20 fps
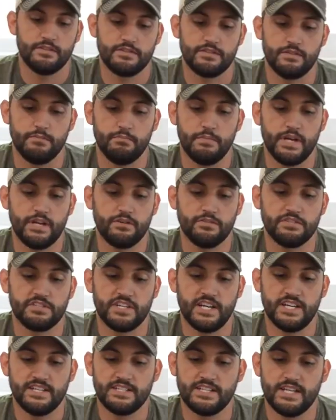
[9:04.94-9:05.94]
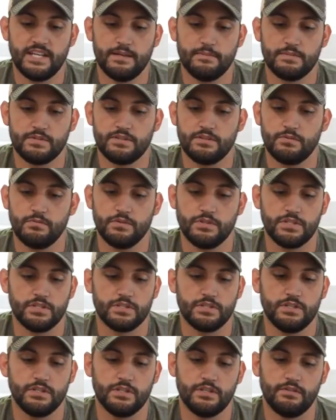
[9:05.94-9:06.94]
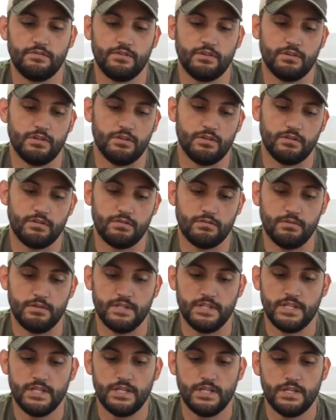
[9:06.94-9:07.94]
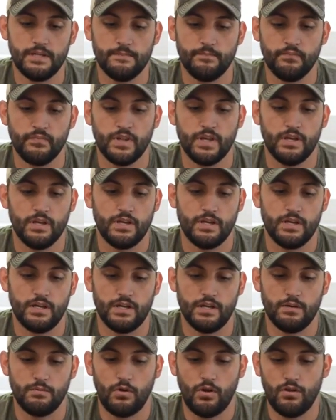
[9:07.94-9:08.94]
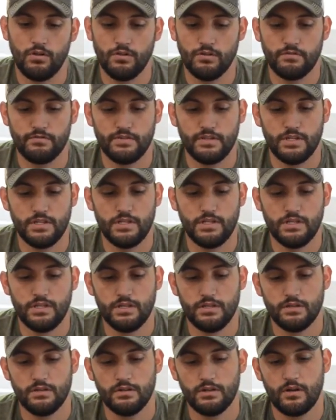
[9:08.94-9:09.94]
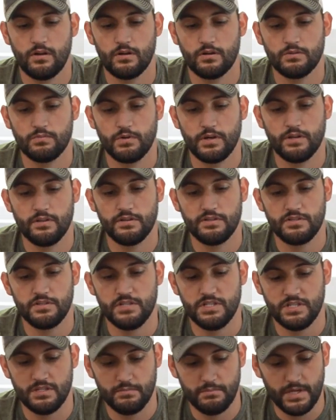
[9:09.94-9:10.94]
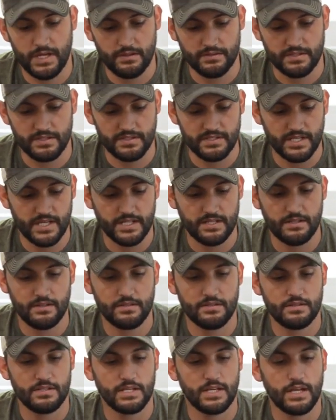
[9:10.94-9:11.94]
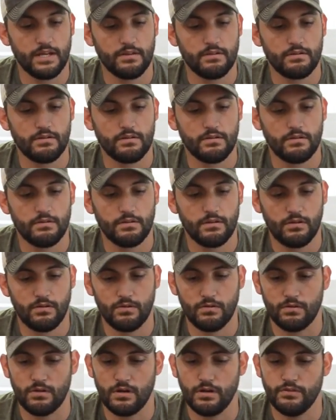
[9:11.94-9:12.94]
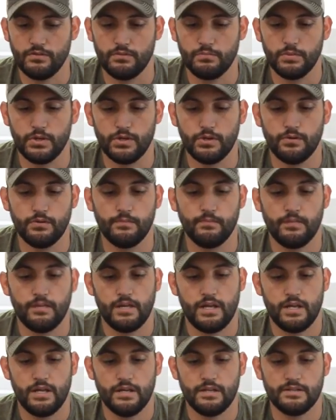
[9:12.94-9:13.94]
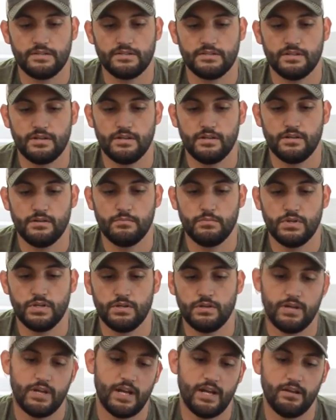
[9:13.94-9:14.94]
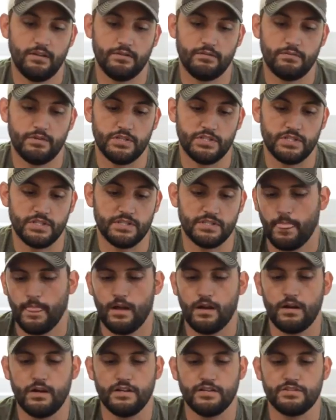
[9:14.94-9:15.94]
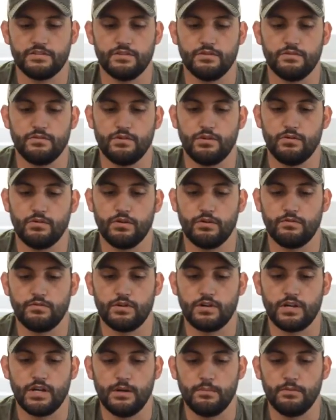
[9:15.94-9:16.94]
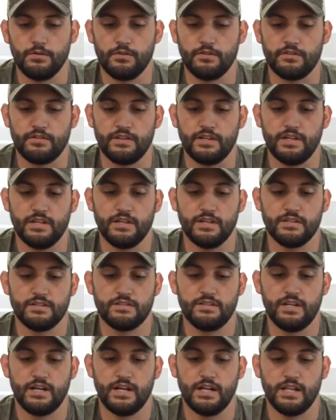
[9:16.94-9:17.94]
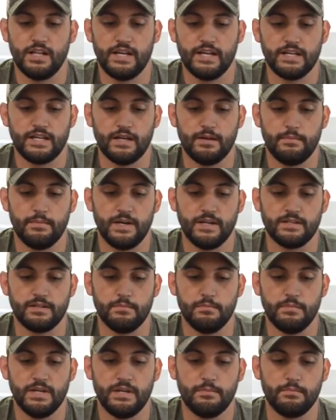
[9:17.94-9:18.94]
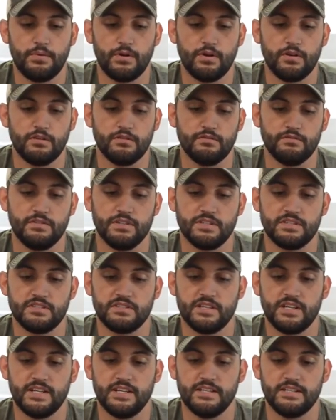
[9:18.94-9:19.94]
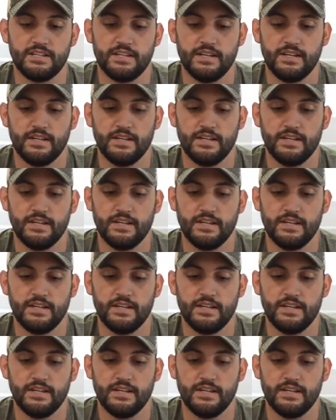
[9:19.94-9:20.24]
some metal sight tapes, which is good if you're into 3D, all of the hardware that you need to mount the sight together or on the bow, and some Allen wrenches. Alright, so going over a couple of things that I like about the main part of this sight.